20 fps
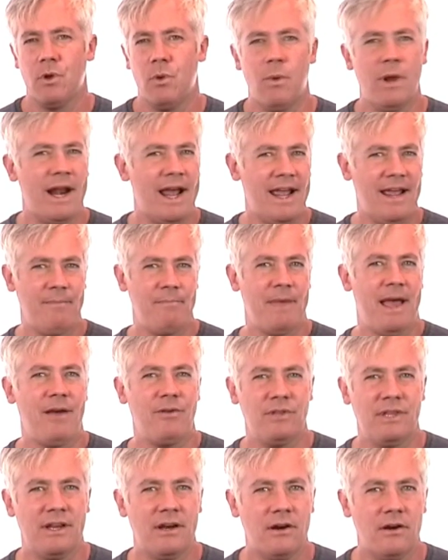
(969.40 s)
When I'm
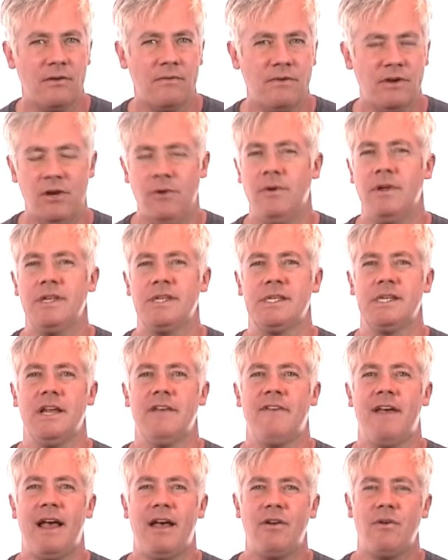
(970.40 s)
out there doing
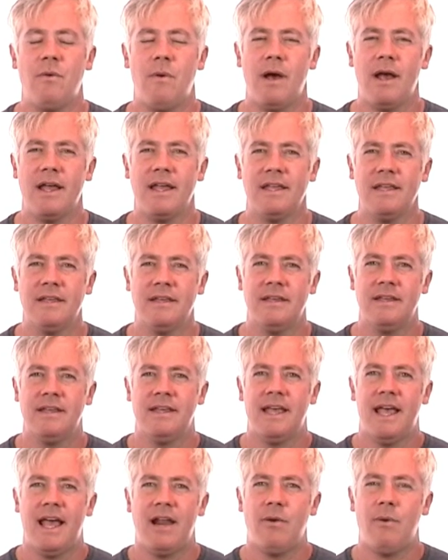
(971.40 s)
stuff, how do
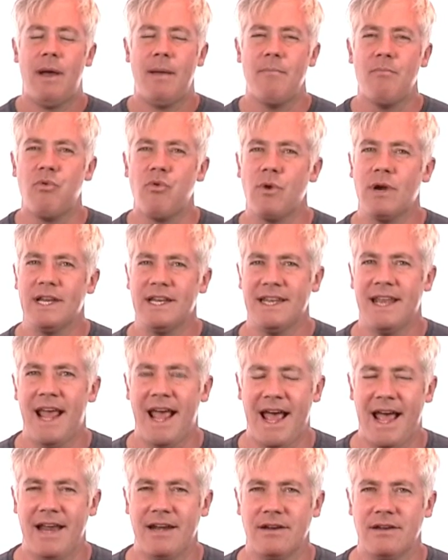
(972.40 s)
I bring
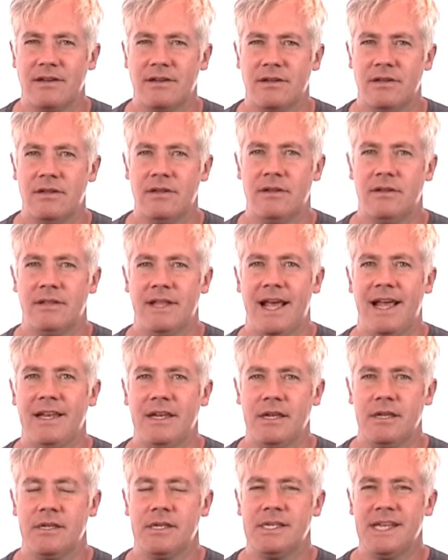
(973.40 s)
that
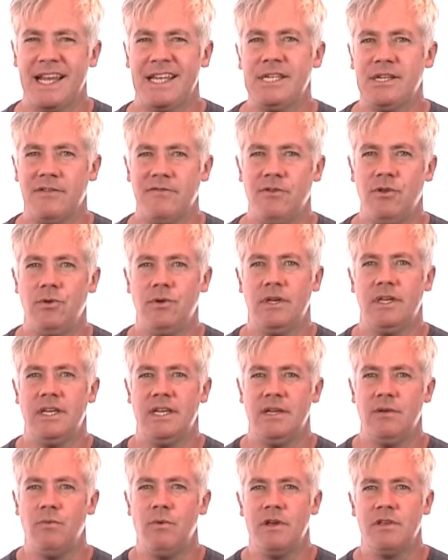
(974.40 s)
sense of
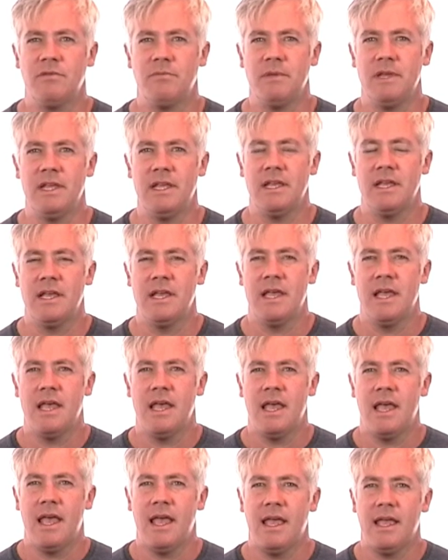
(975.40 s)
unity with me?
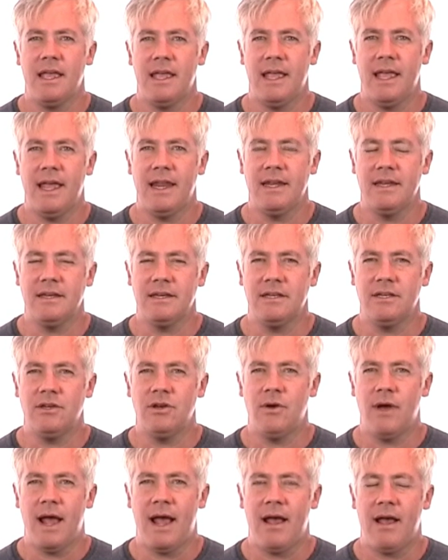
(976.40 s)
And
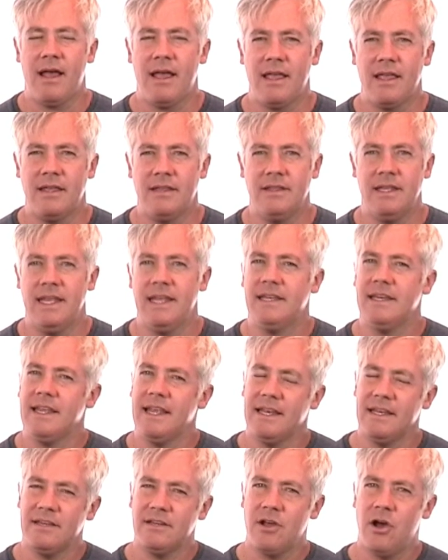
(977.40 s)

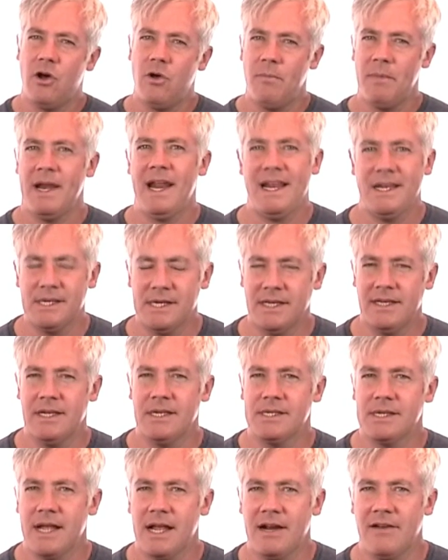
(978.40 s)
it culminates in
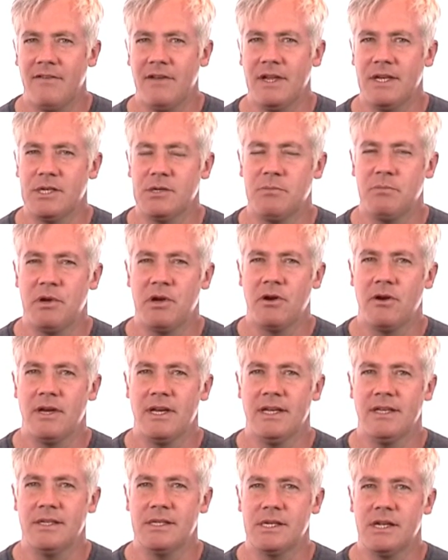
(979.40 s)
this kind of
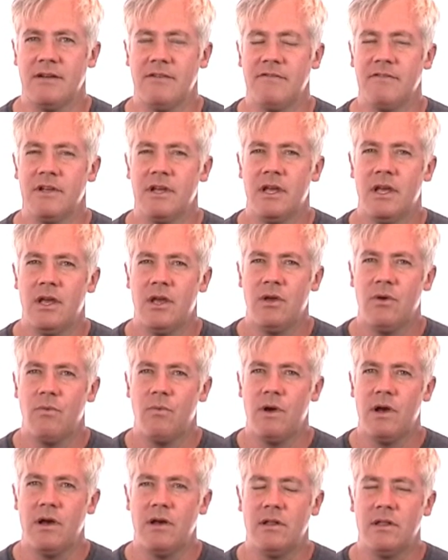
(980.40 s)
experience of,
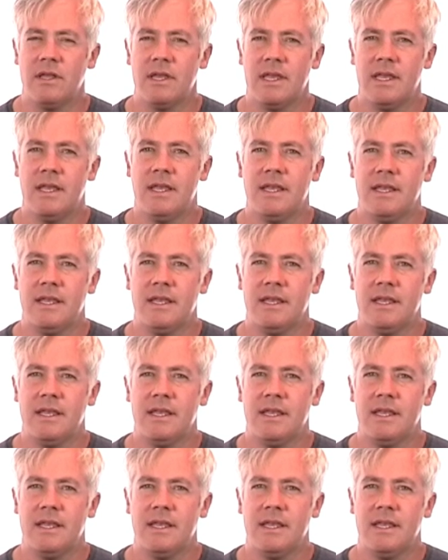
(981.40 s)
well,